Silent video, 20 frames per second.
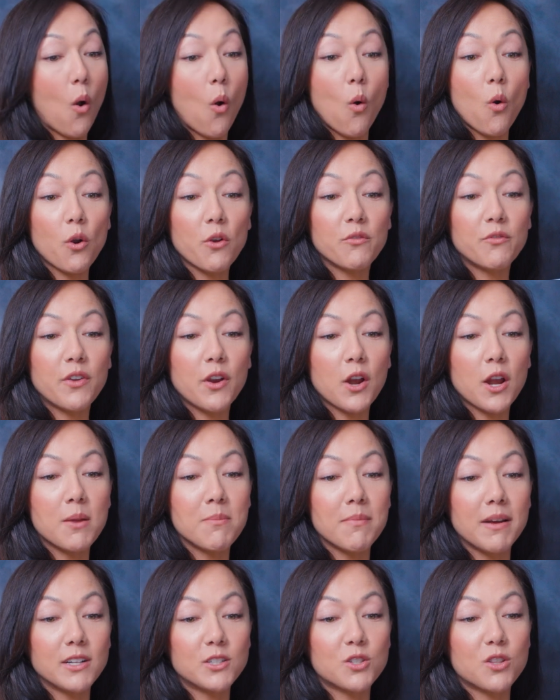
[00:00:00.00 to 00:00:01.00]
Or very
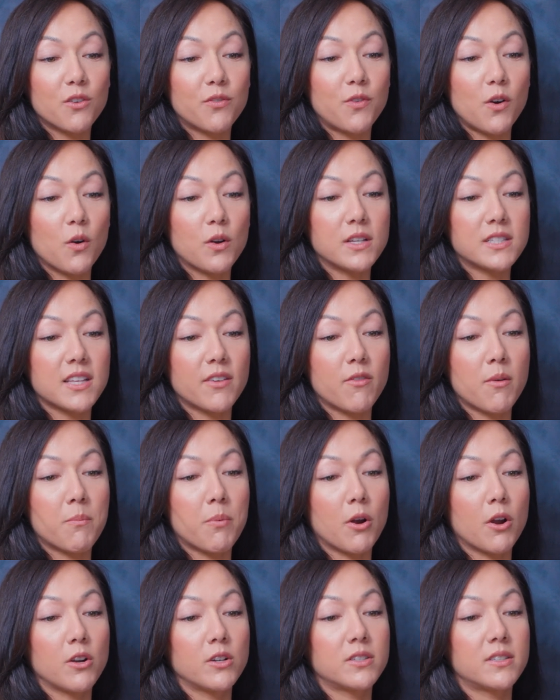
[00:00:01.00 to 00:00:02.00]
much the focus of a
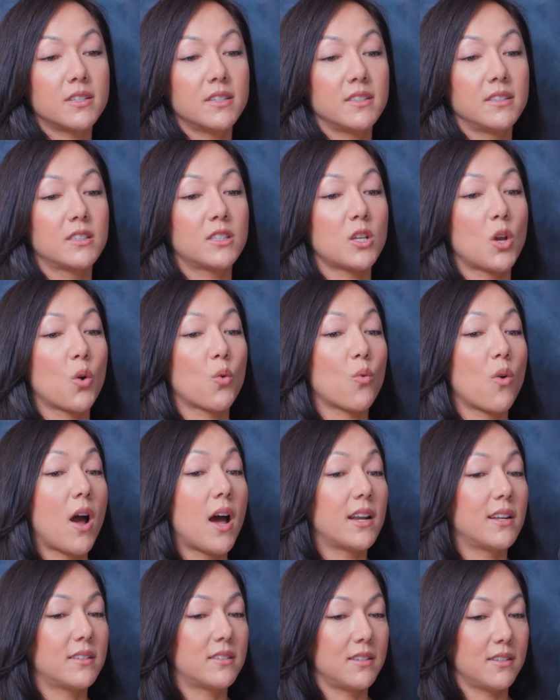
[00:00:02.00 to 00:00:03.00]
person's
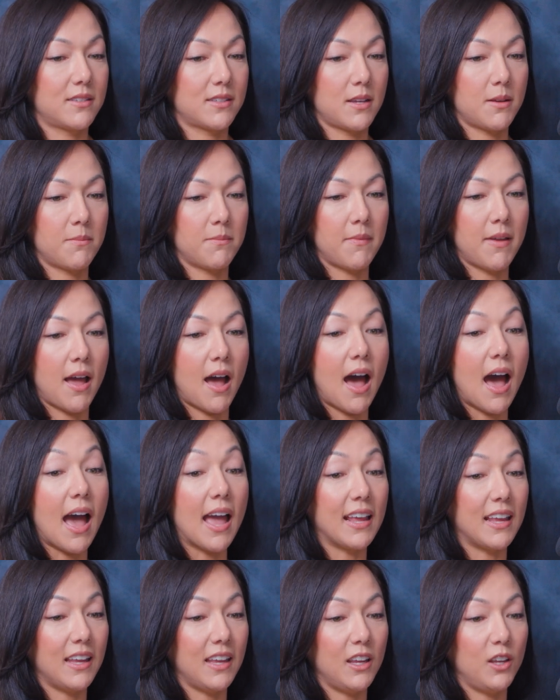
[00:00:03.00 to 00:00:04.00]
eroticism,
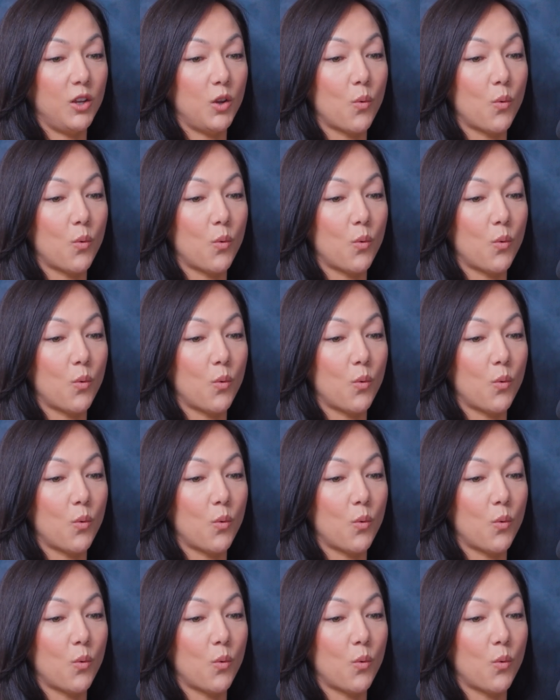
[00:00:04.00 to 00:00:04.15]
i.e.